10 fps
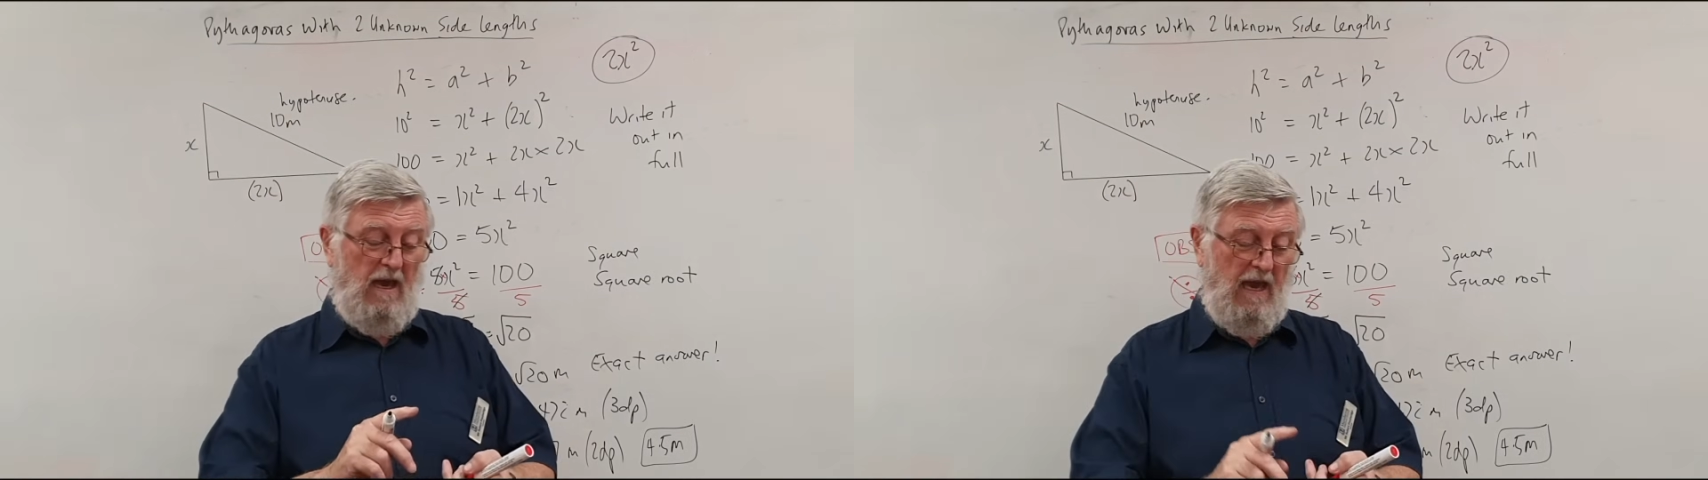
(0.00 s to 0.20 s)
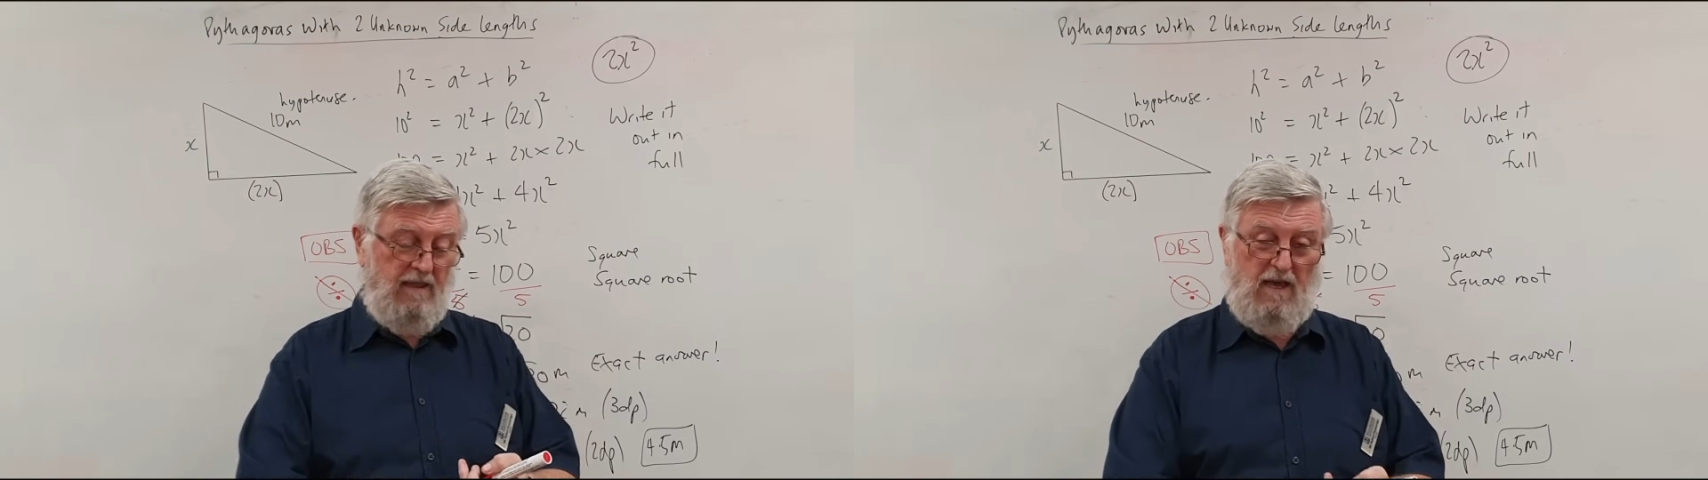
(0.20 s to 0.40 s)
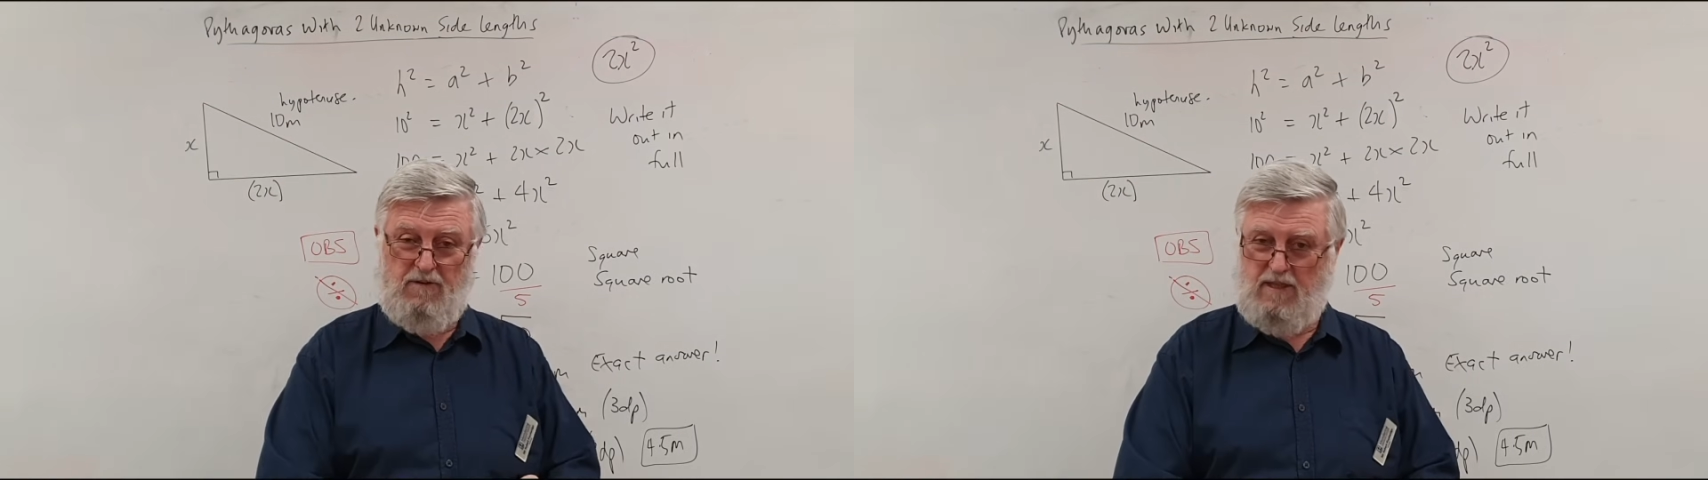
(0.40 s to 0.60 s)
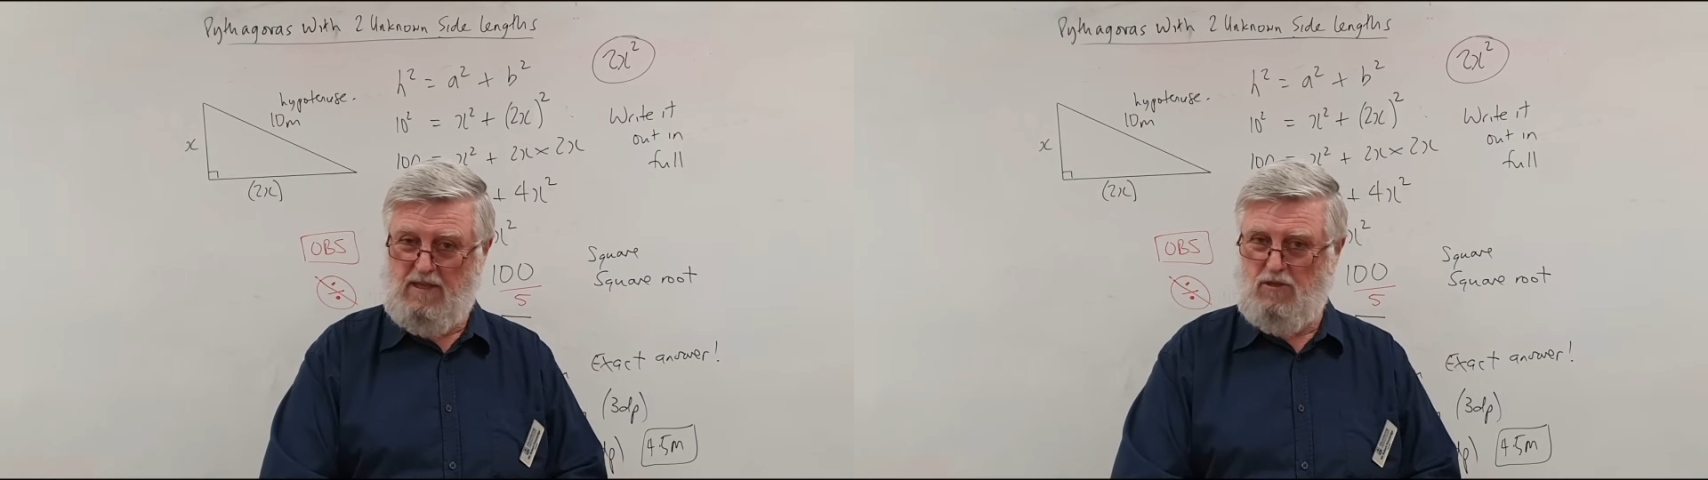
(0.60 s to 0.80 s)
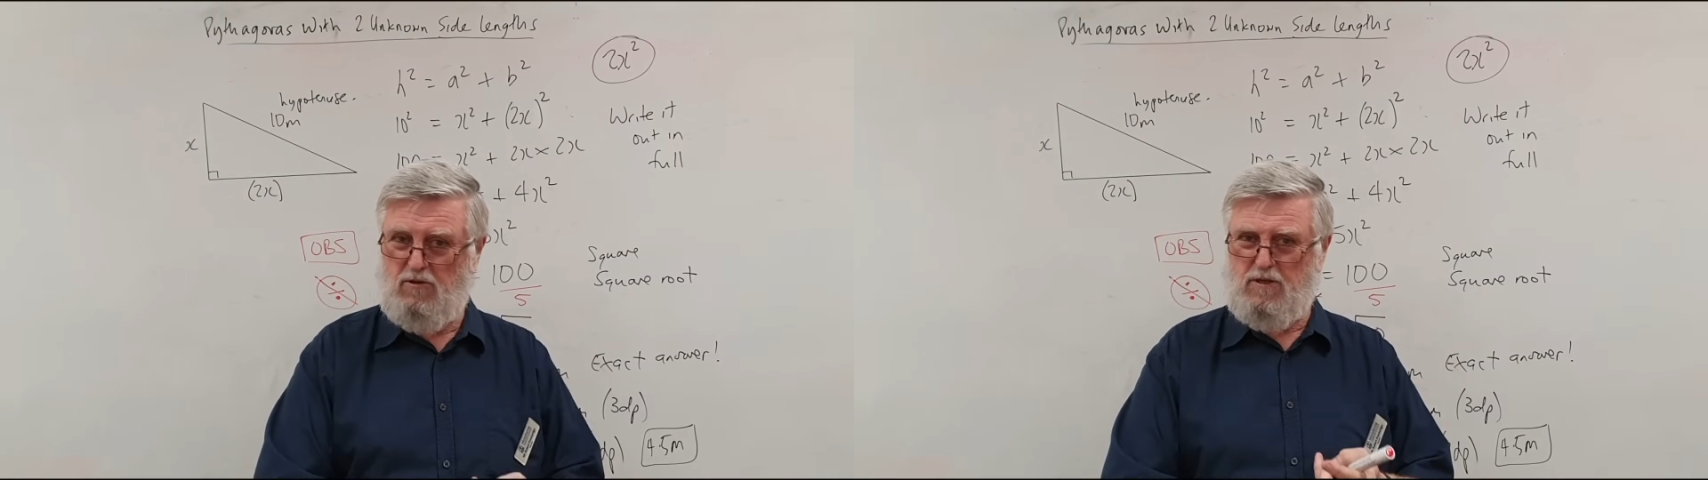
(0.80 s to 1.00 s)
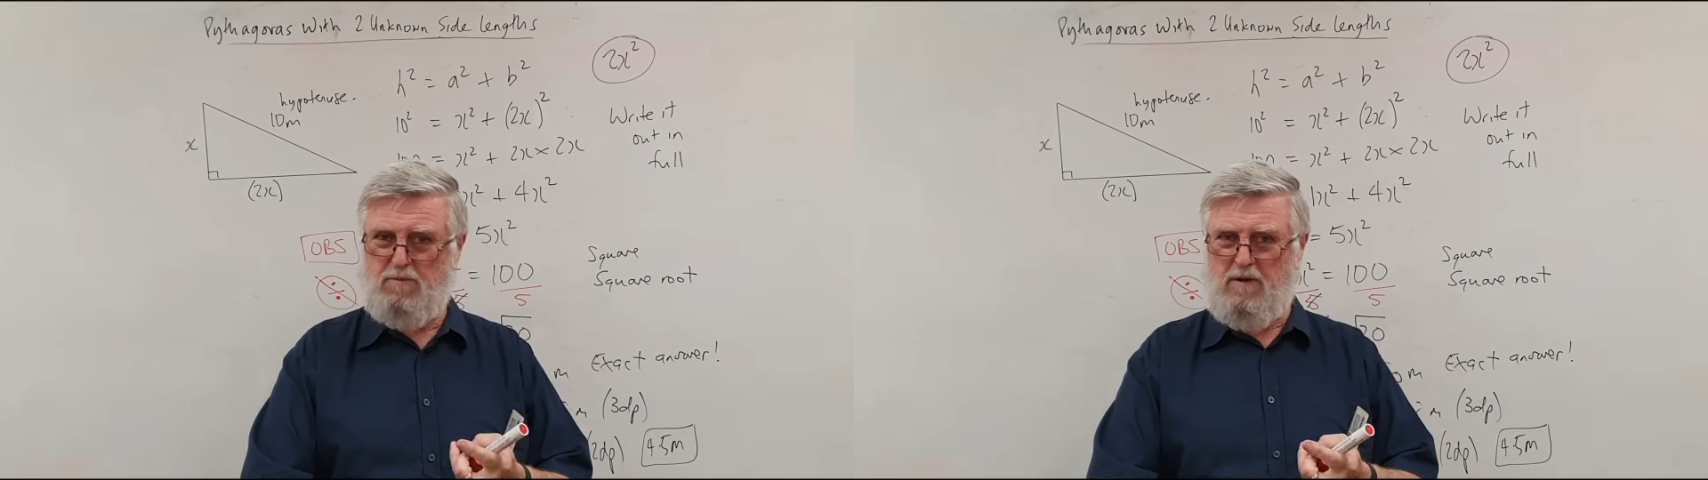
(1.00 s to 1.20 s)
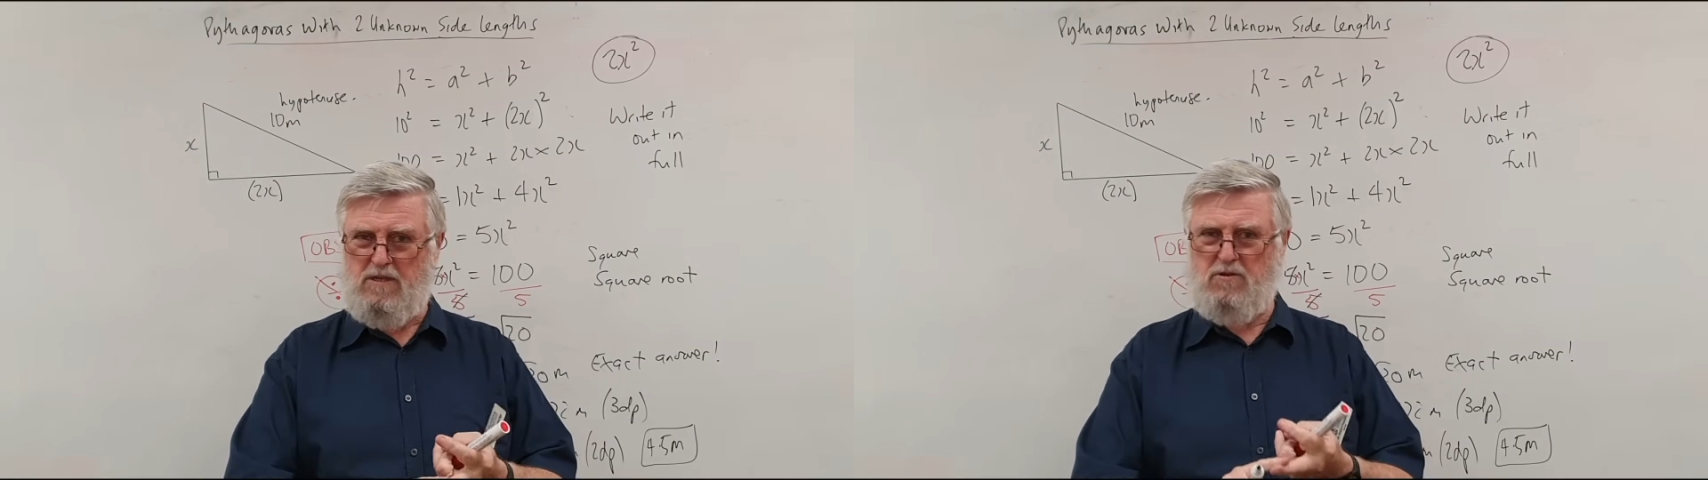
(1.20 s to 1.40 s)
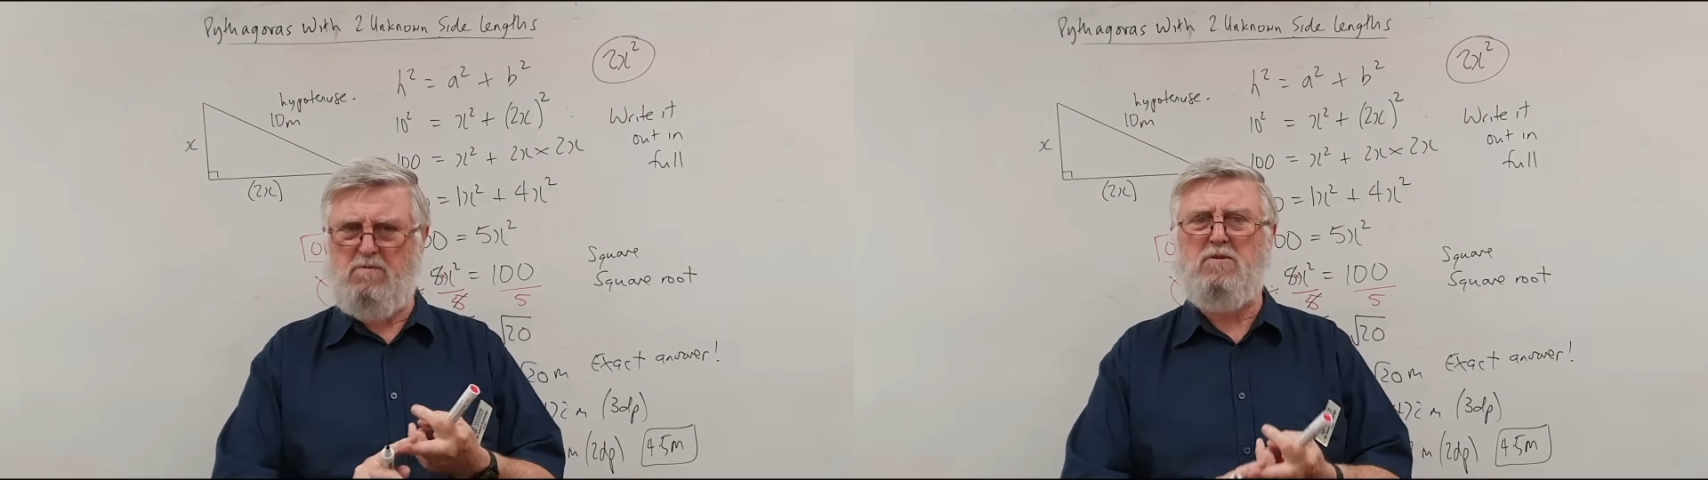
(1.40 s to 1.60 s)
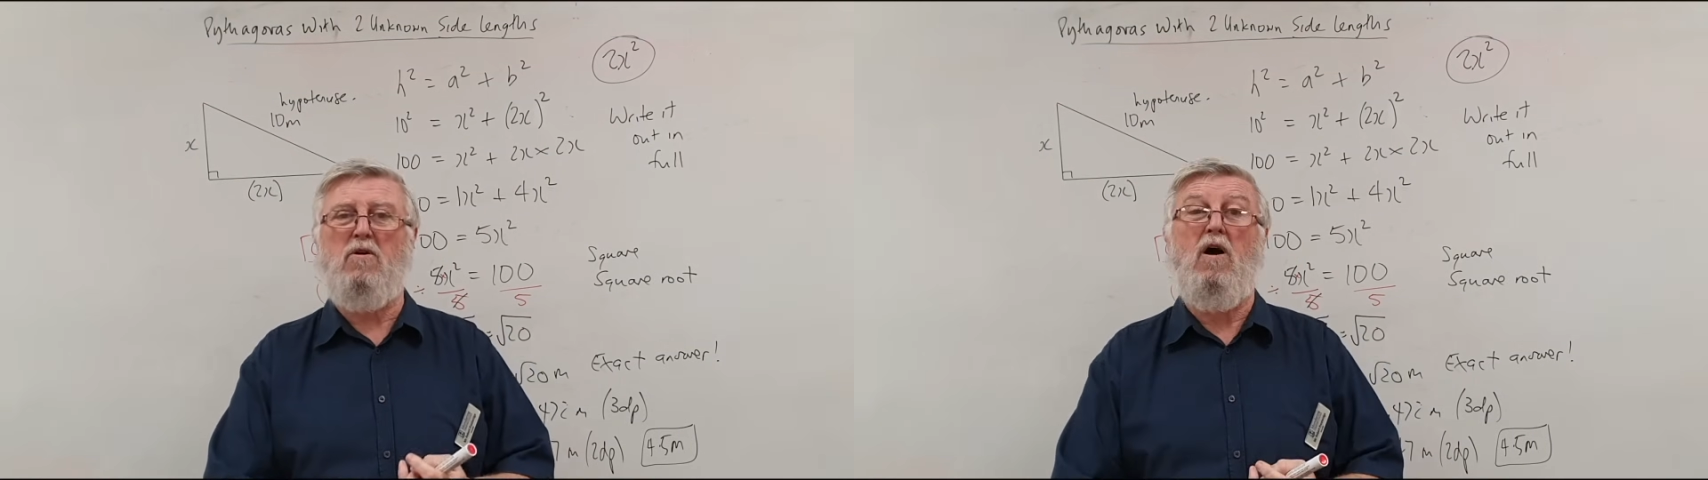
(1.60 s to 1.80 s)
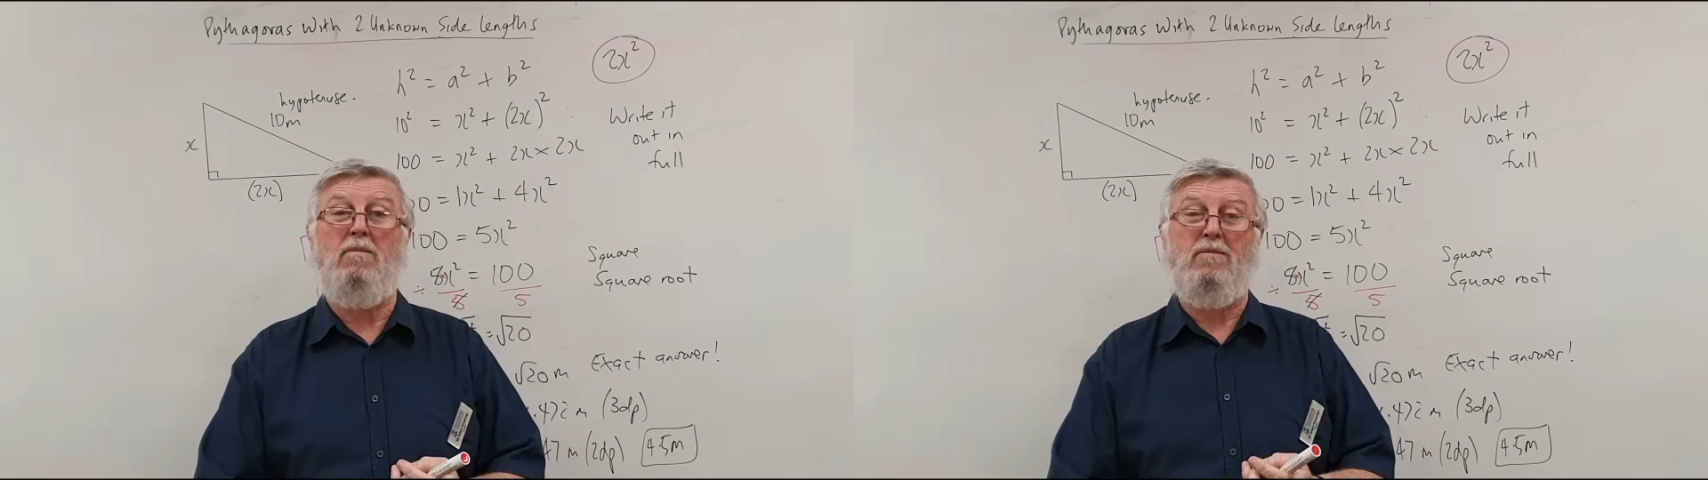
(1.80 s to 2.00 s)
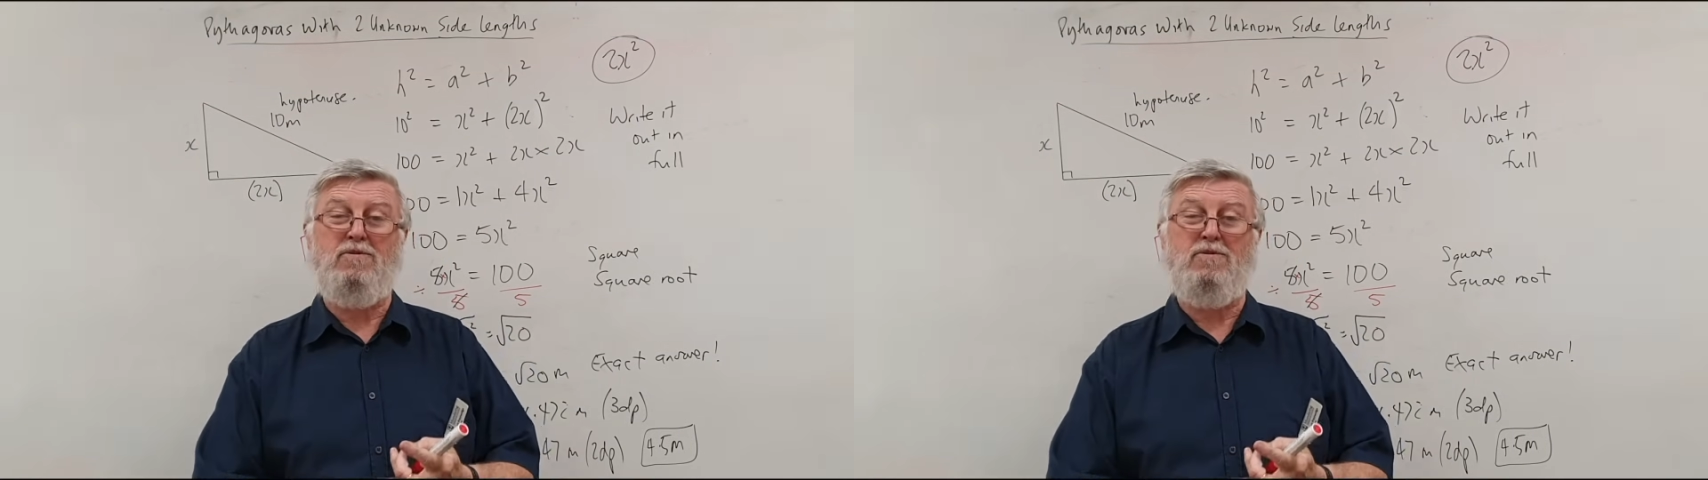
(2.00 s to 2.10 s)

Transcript: and the other thing you do is press subscribe.